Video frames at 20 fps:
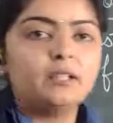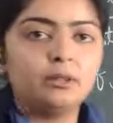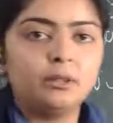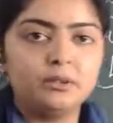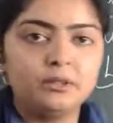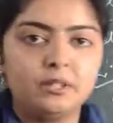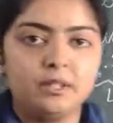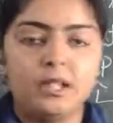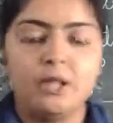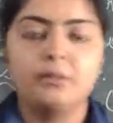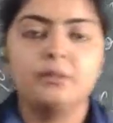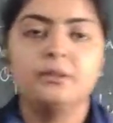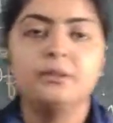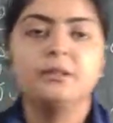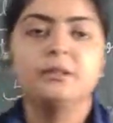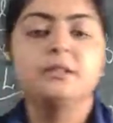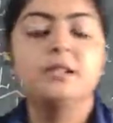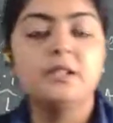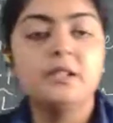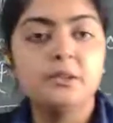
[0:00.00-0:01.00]
on
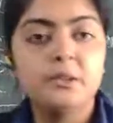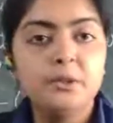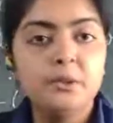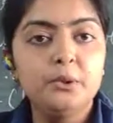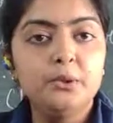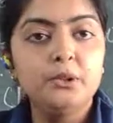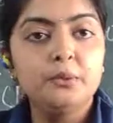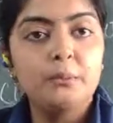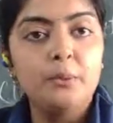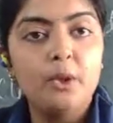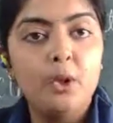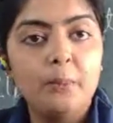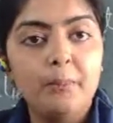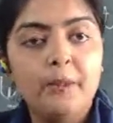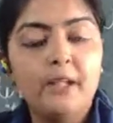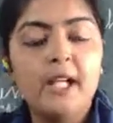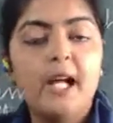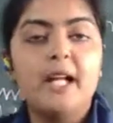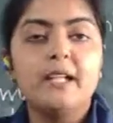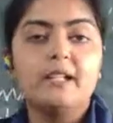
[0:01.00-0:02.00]
ground. Just use
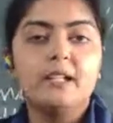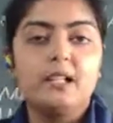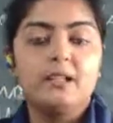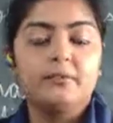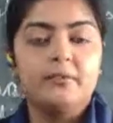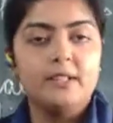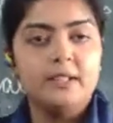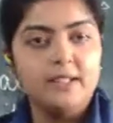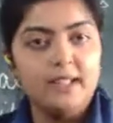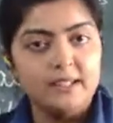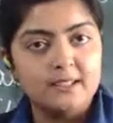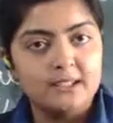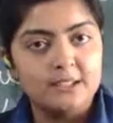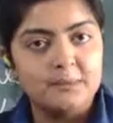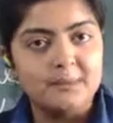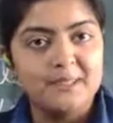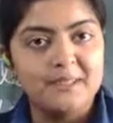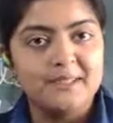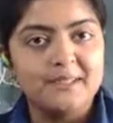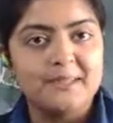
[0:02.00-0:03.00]
proper uncovered
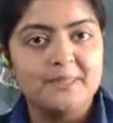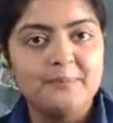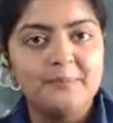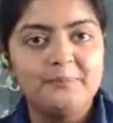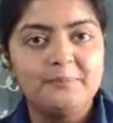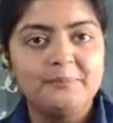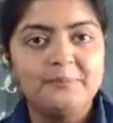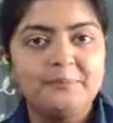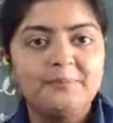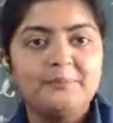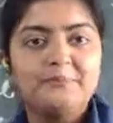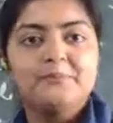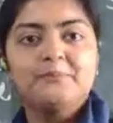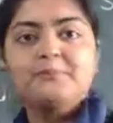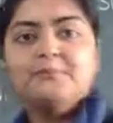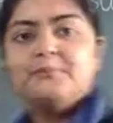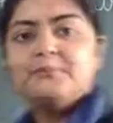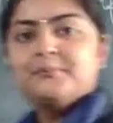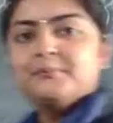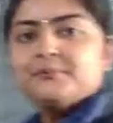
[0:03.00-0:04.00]
dustbins.
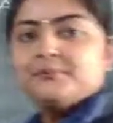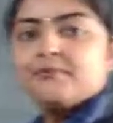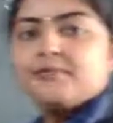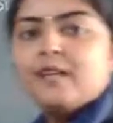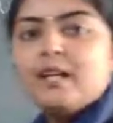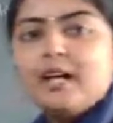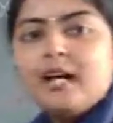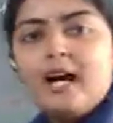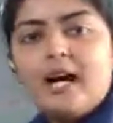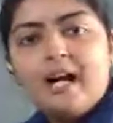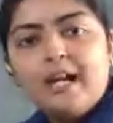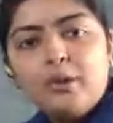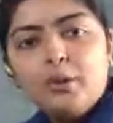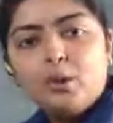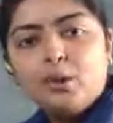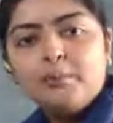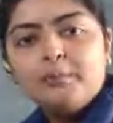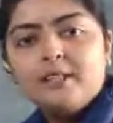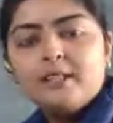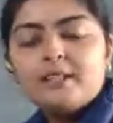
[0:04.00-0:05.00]
I
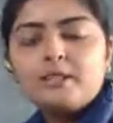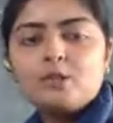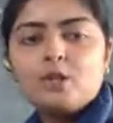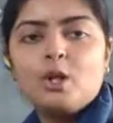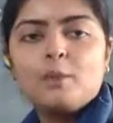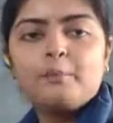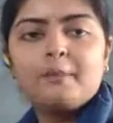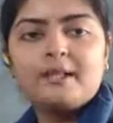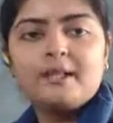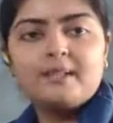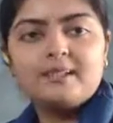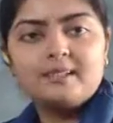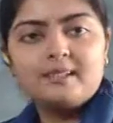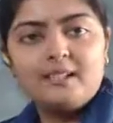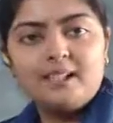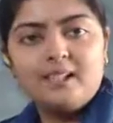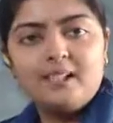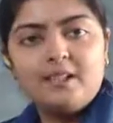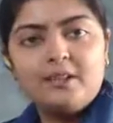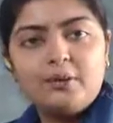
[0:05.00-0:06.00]
hope this topic is
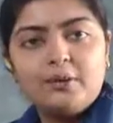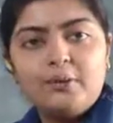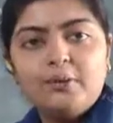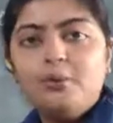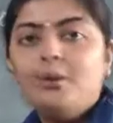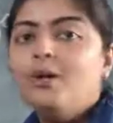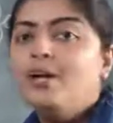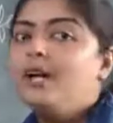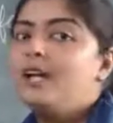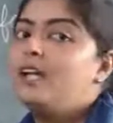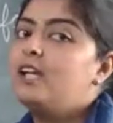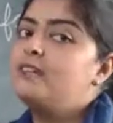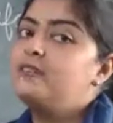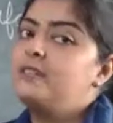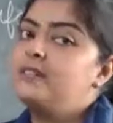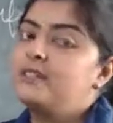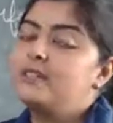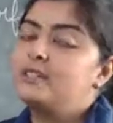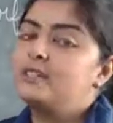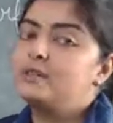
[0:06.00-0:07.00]
clear to you. If
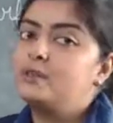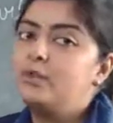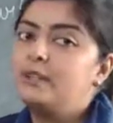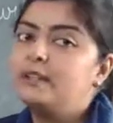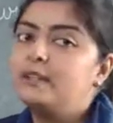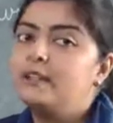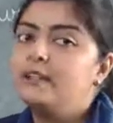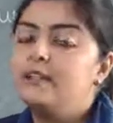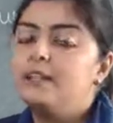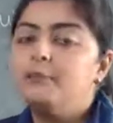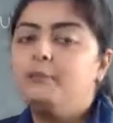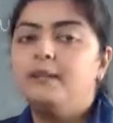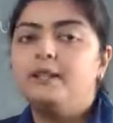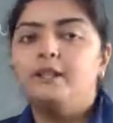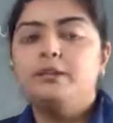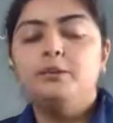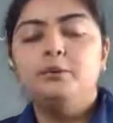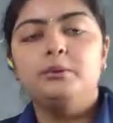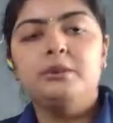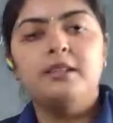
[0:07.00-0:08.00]
it is not clear,
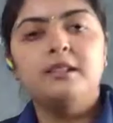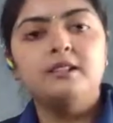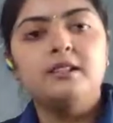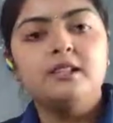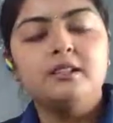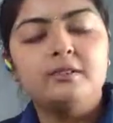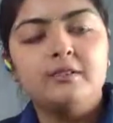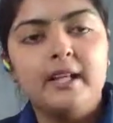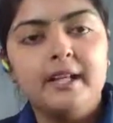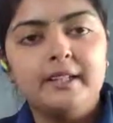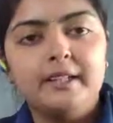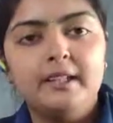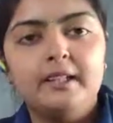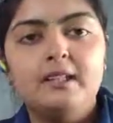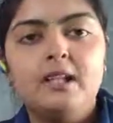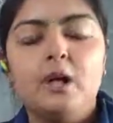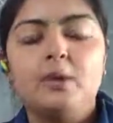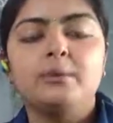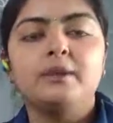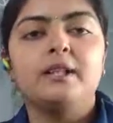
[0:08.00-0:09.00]
then you can just write it
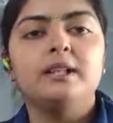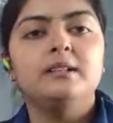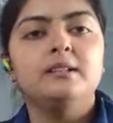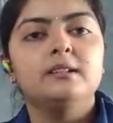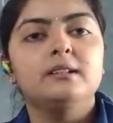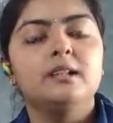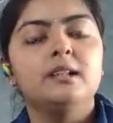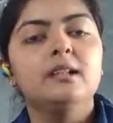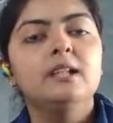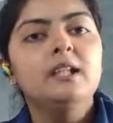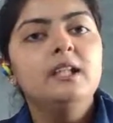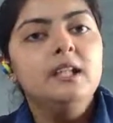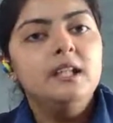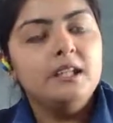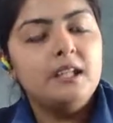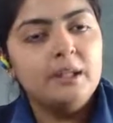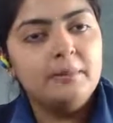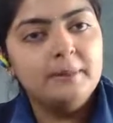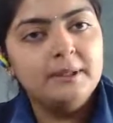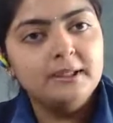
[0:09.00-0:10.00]
down in the
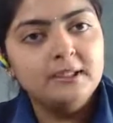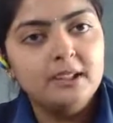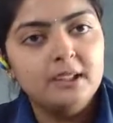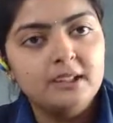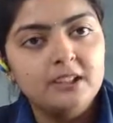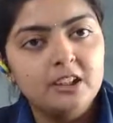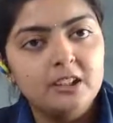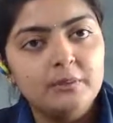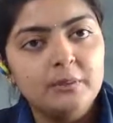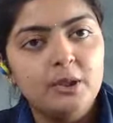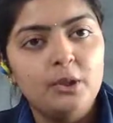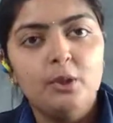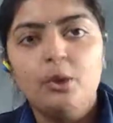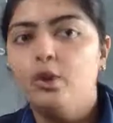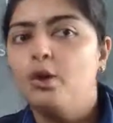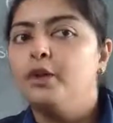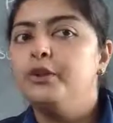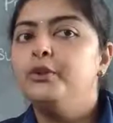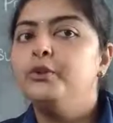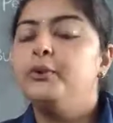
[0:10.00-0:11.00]
comment section below,
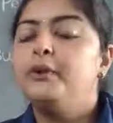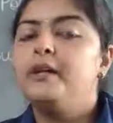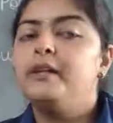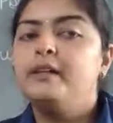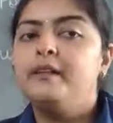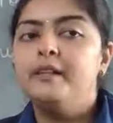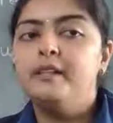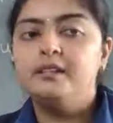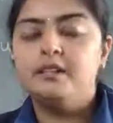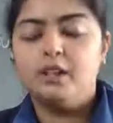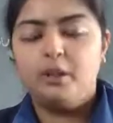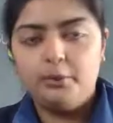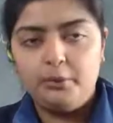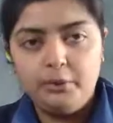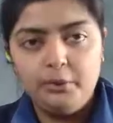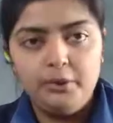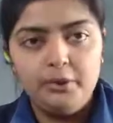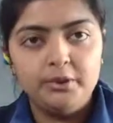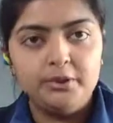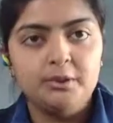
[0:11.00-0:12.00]
or you can reach
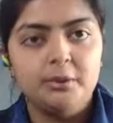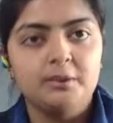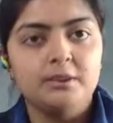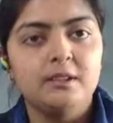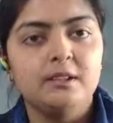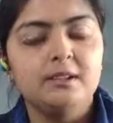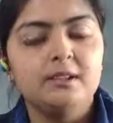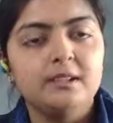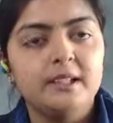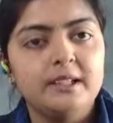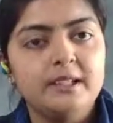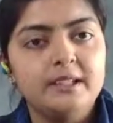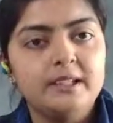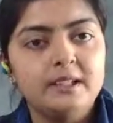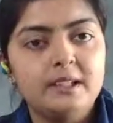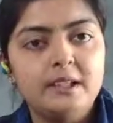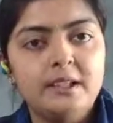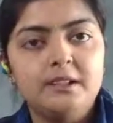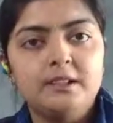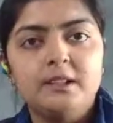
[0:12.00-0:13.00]
out to your social
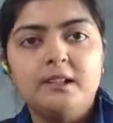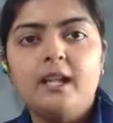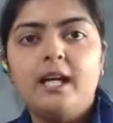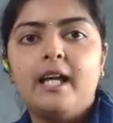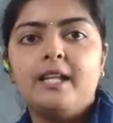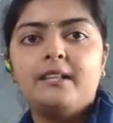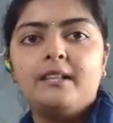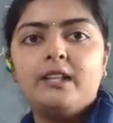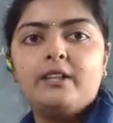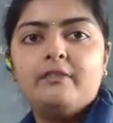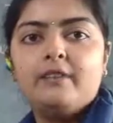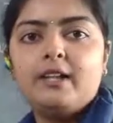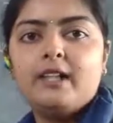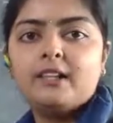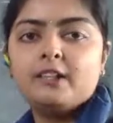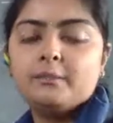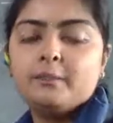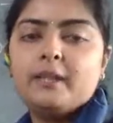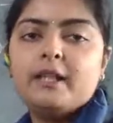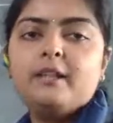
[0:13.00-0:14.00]
studies teacher and they will
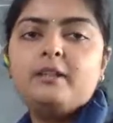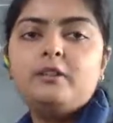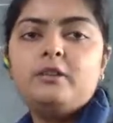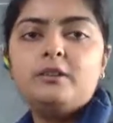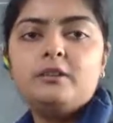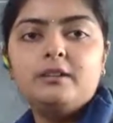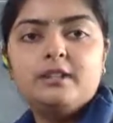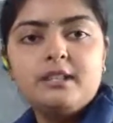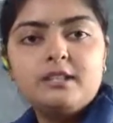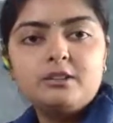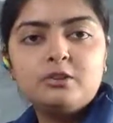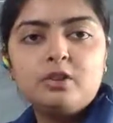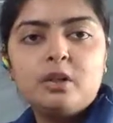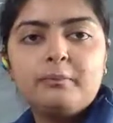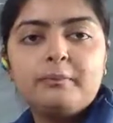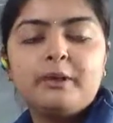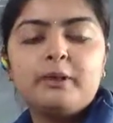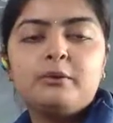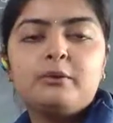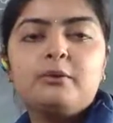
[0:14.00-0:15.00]
explain this
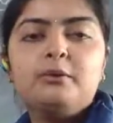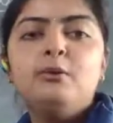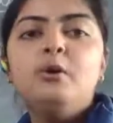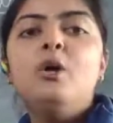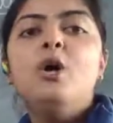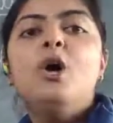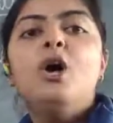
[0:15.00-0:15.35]
topic to you